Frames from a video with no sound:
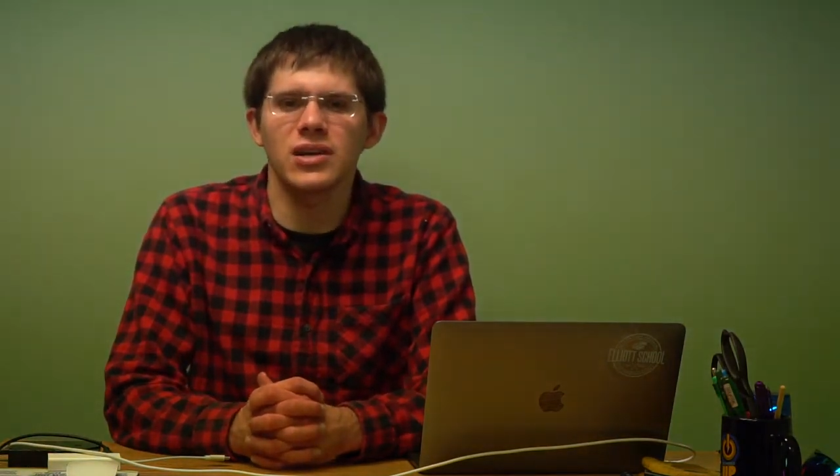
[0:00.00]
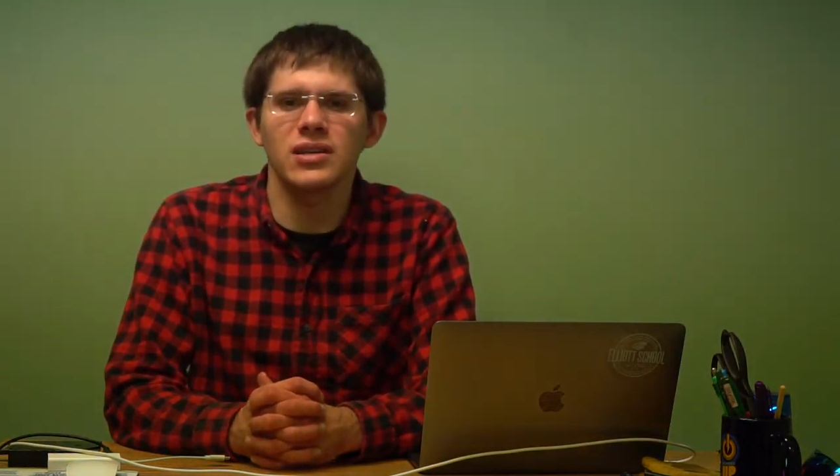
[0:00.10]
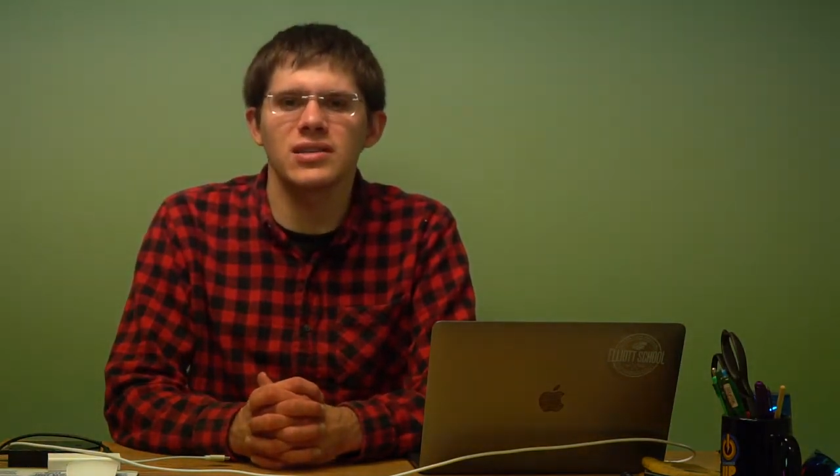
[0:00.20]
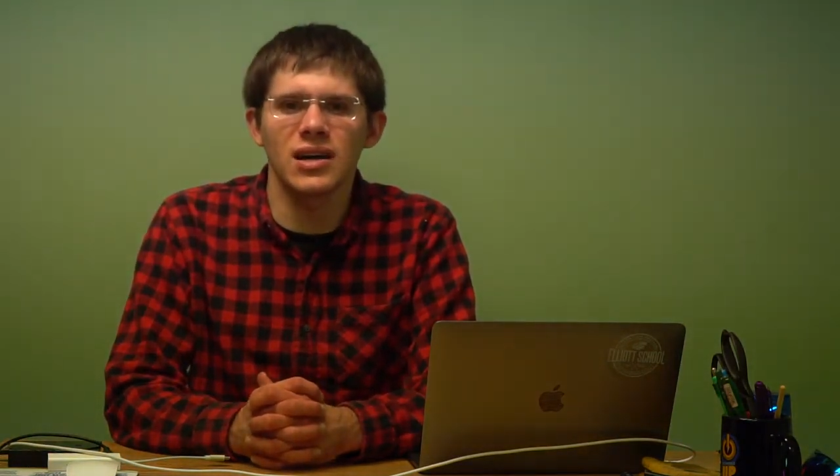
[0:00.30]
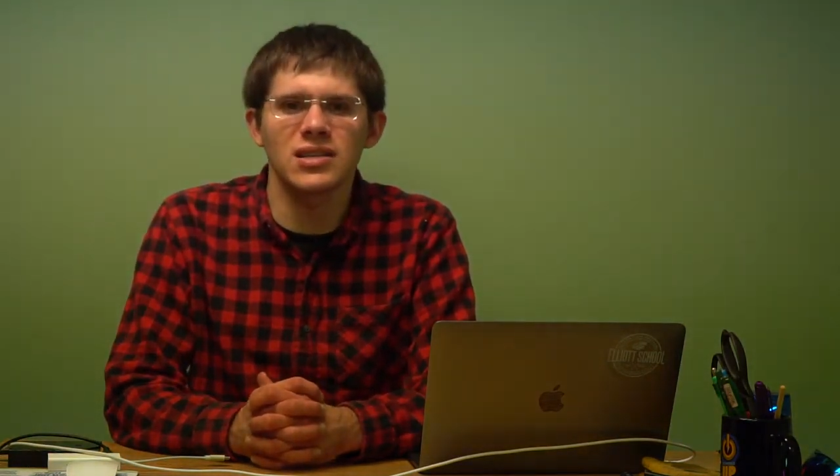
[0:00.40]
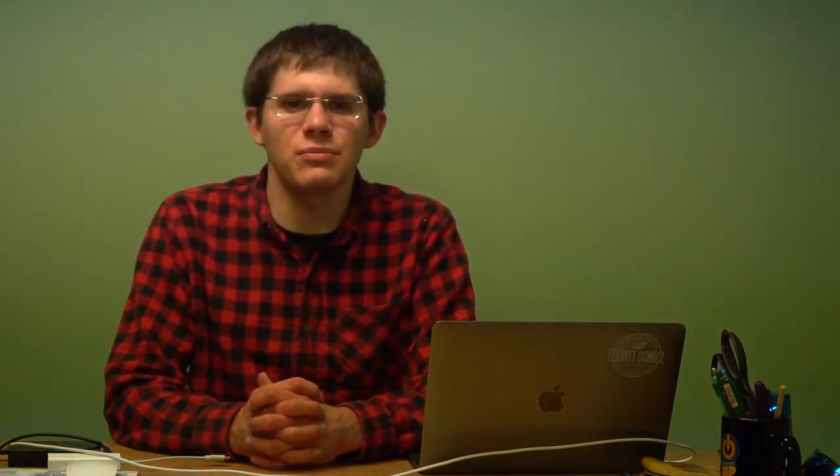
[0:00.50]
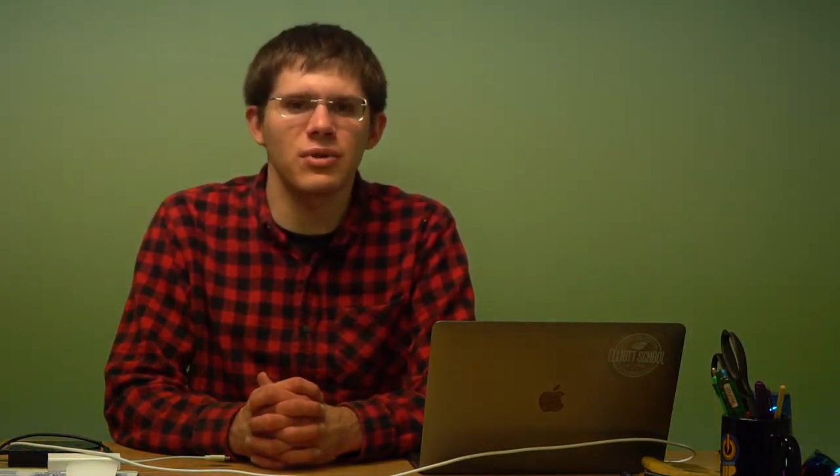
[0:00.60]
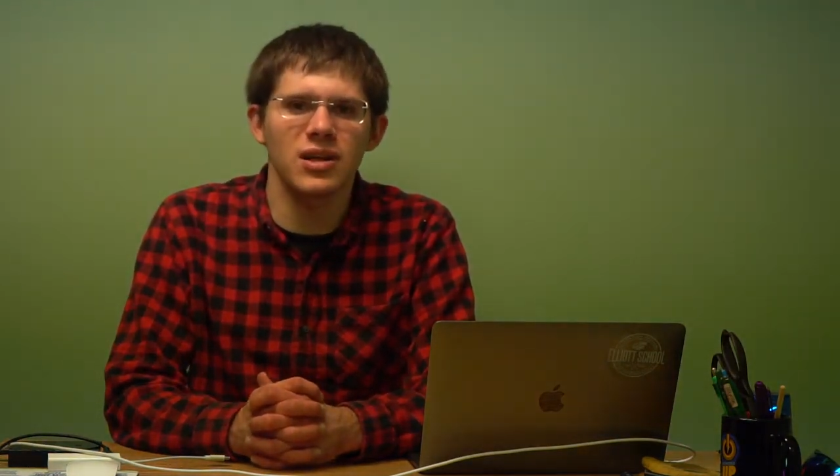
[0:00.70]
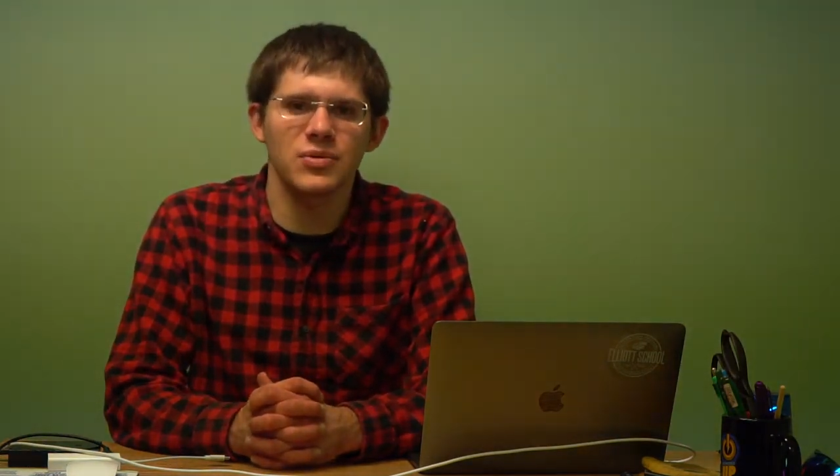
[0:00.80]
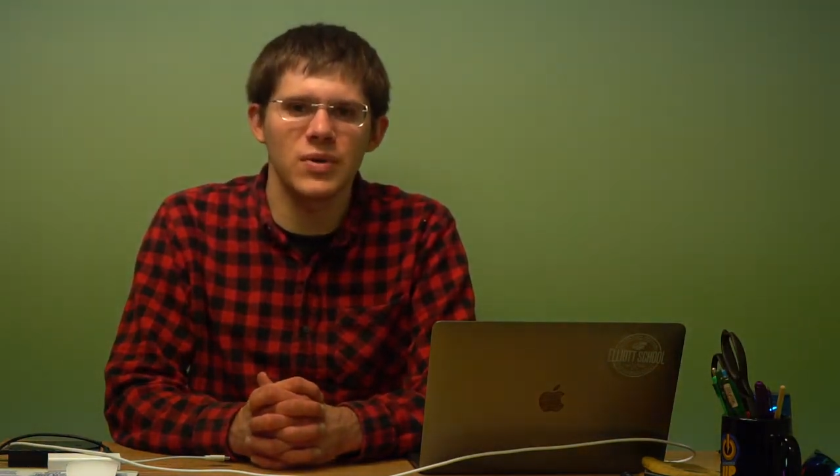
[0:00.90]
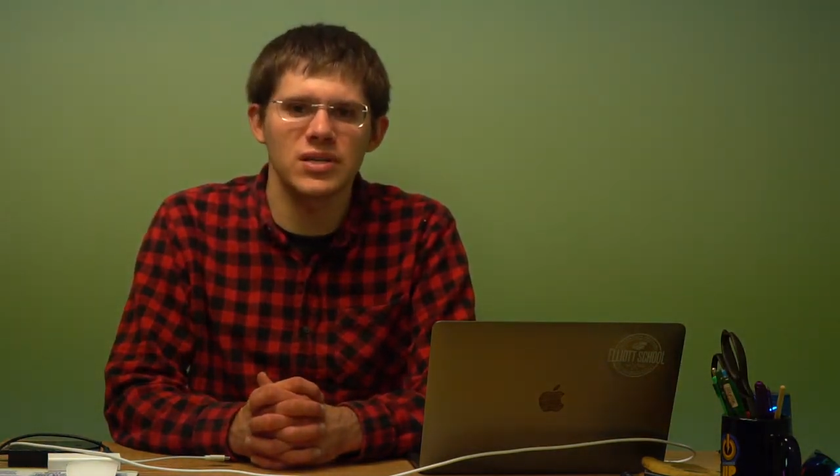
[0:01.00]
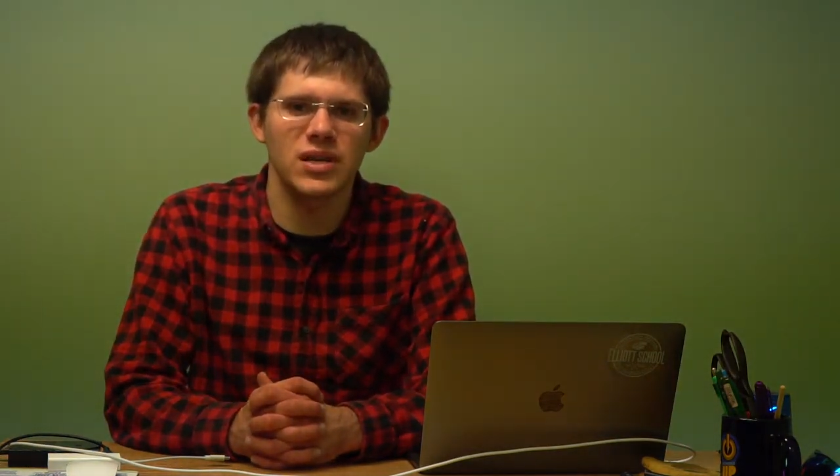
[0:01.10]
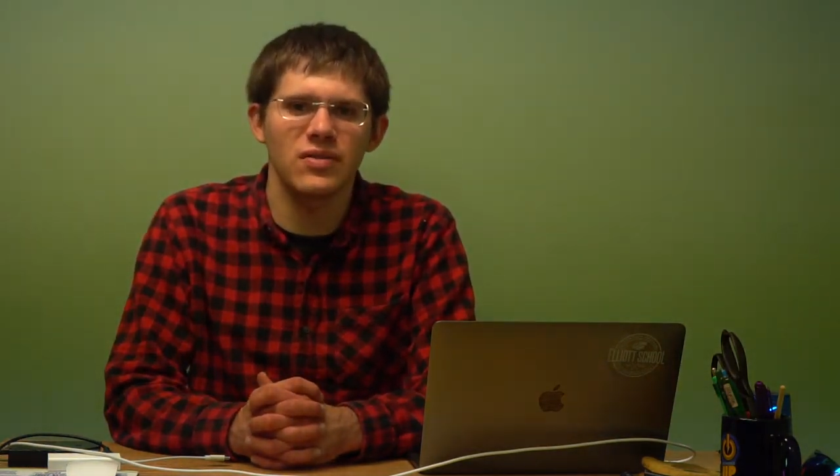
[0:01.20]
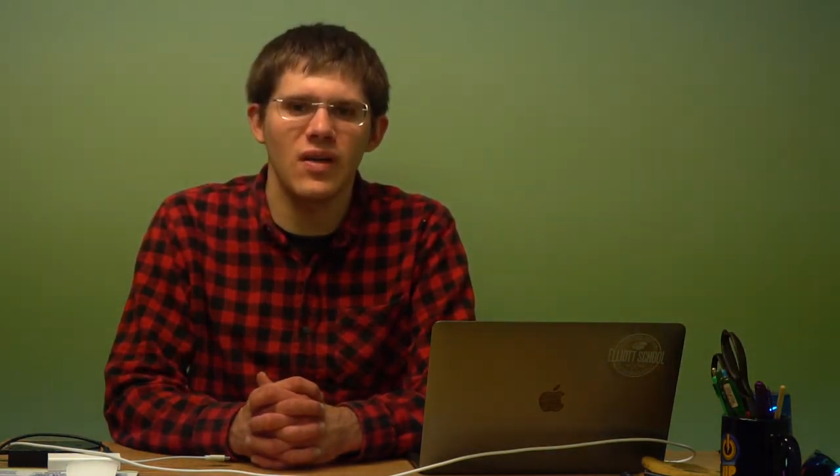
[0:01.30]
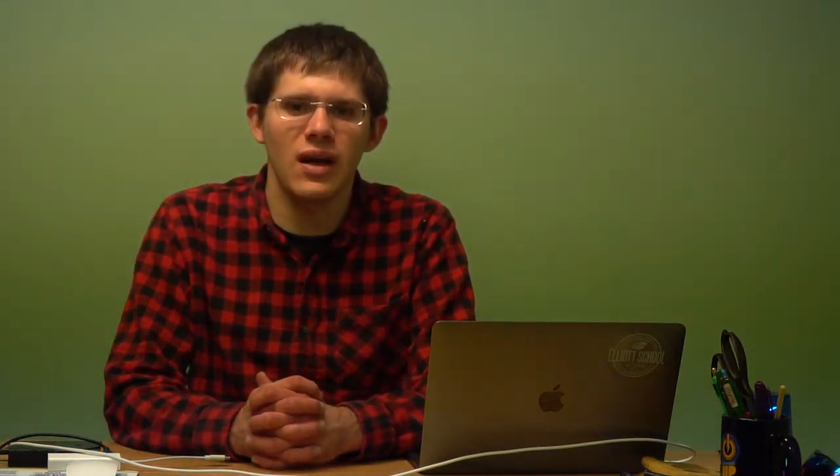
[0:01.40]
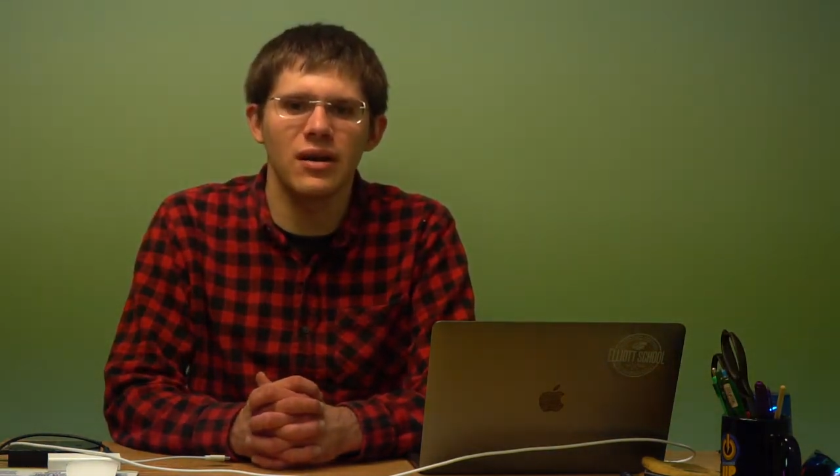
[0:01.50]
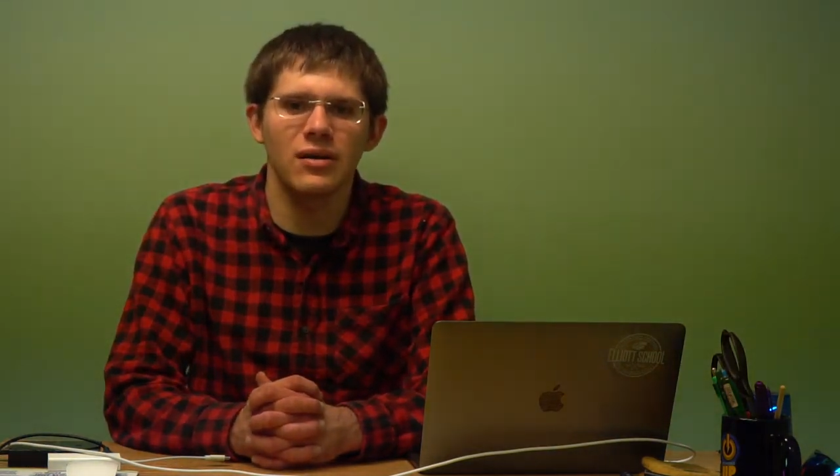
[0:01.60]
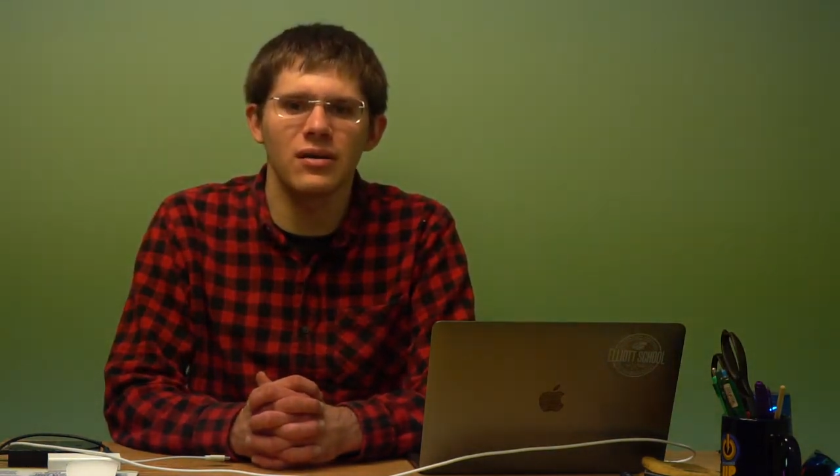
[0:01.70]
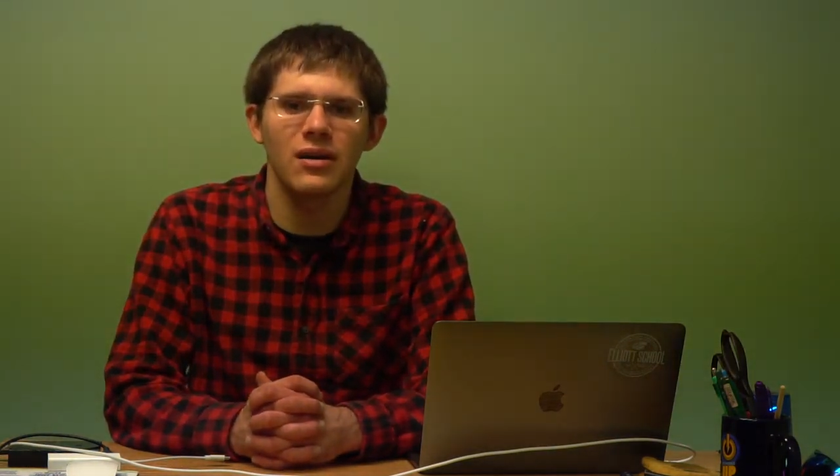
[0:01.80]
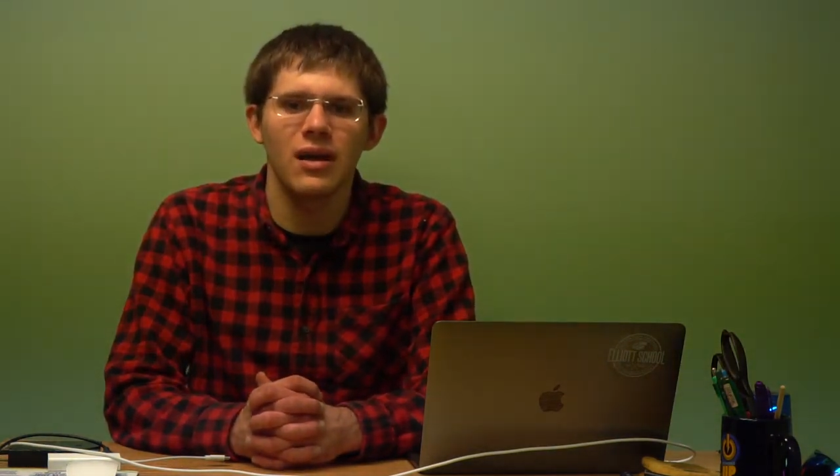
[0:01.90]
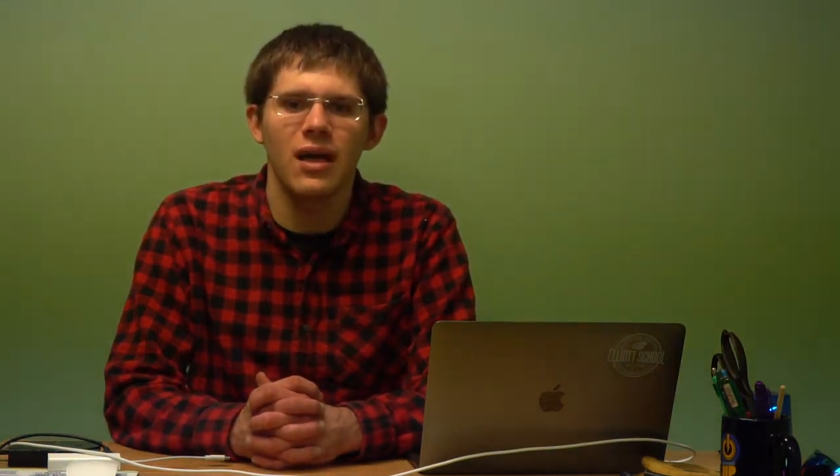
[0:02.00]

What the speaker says: It's got some plot twists in there.